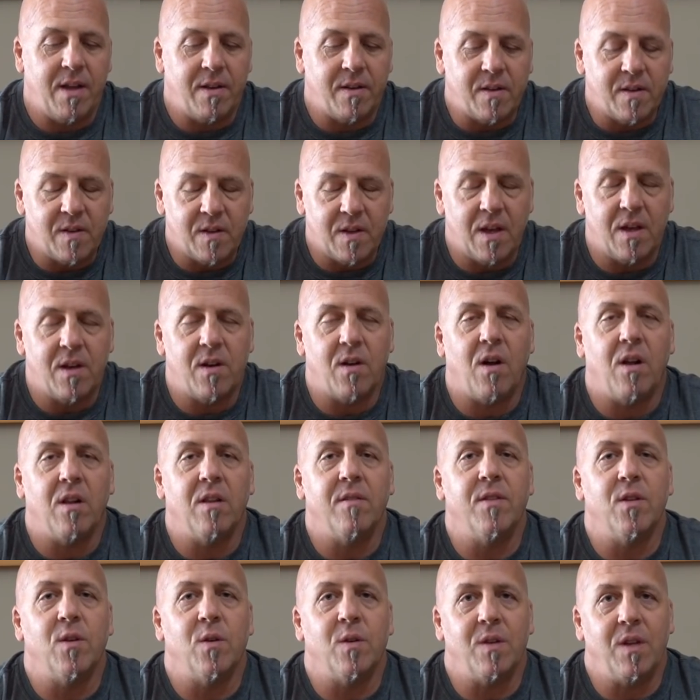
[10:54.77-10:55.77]
and send
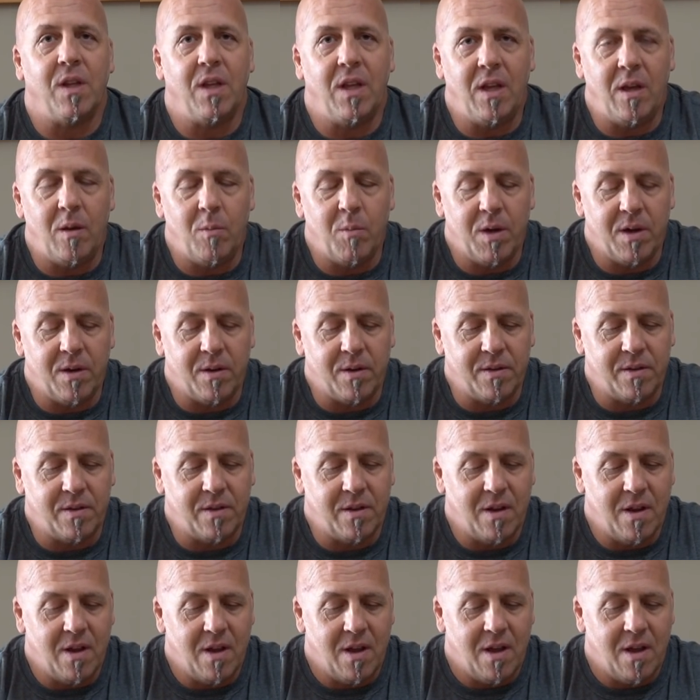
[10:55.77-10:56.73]
all of those emails,